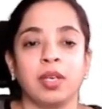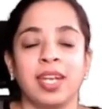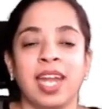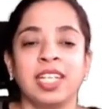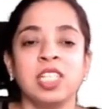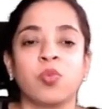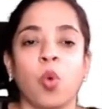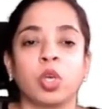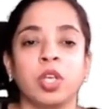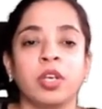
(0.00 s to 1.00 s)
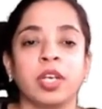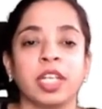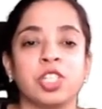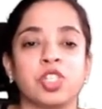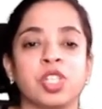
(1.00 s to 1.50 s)
That is water
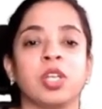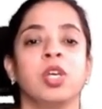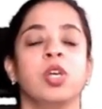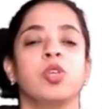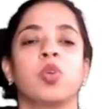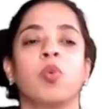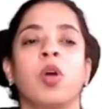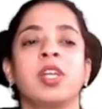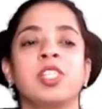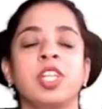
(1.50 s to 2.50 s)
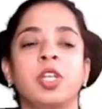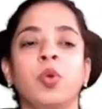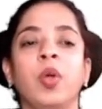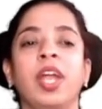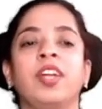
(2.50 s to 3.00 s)
retention. So what does it
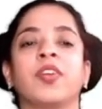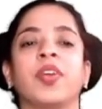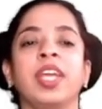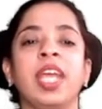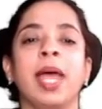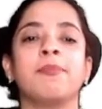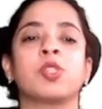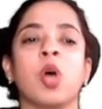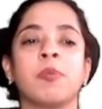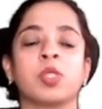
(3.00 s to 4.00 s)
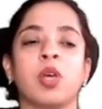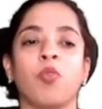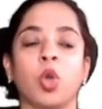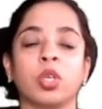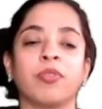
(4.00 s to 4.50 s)
do? It reabsorbs the
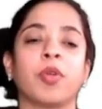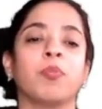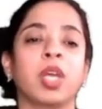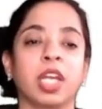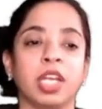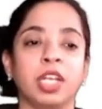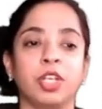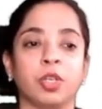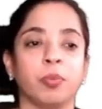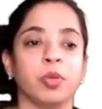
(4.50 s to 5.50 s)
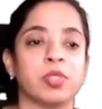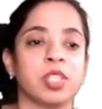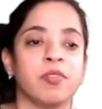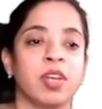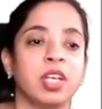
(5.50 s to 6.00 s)
water from the kidney tubules.
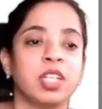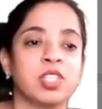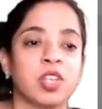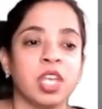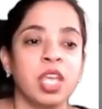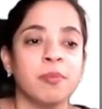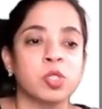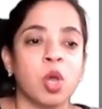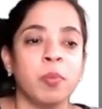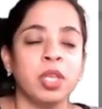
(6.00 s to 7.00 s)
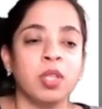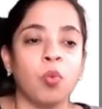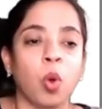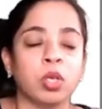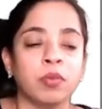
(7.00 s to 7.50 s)
When it is reabsorbing the
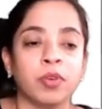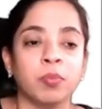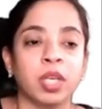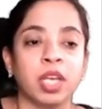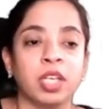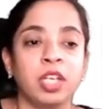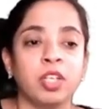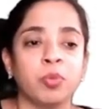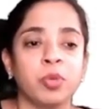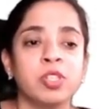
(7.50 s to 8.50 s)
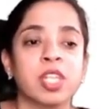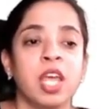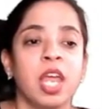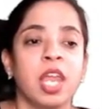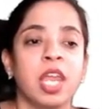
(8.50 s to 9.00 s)
water from the kidney tubules,
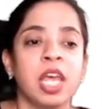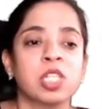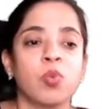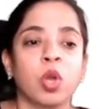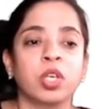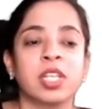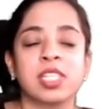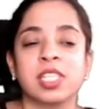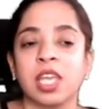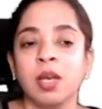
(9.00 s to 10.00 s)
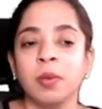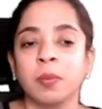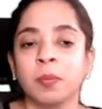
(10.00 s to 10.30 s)
less water is here.